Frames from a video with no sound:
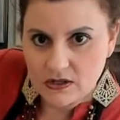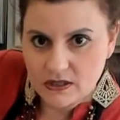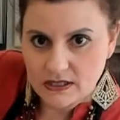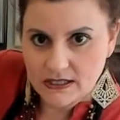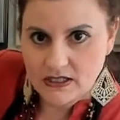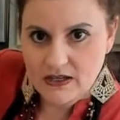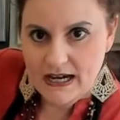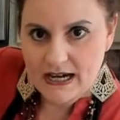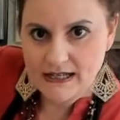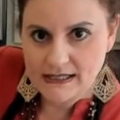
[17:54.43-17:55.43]
Can you kind
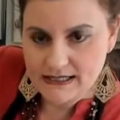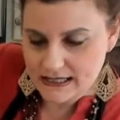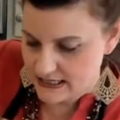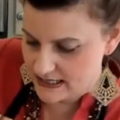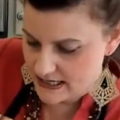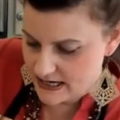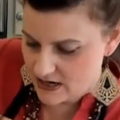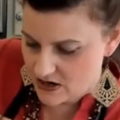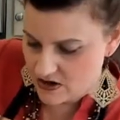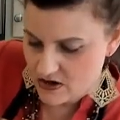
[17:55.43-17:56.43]
of see in
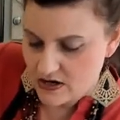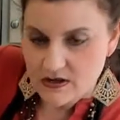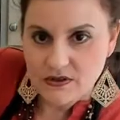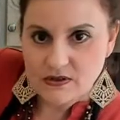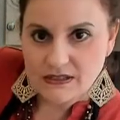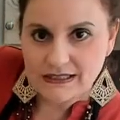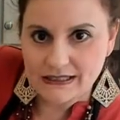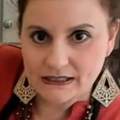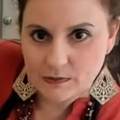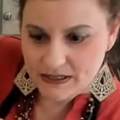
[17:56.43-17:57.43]
there? There's a little
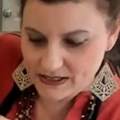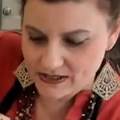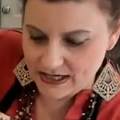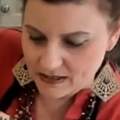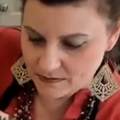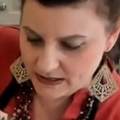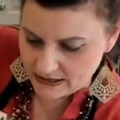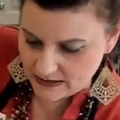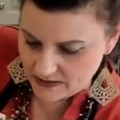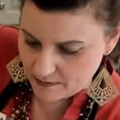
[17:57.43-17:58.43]
bit of sediment at
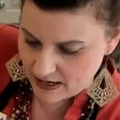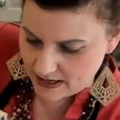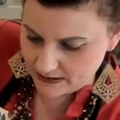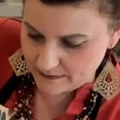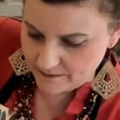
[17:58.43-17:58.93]
the bottom.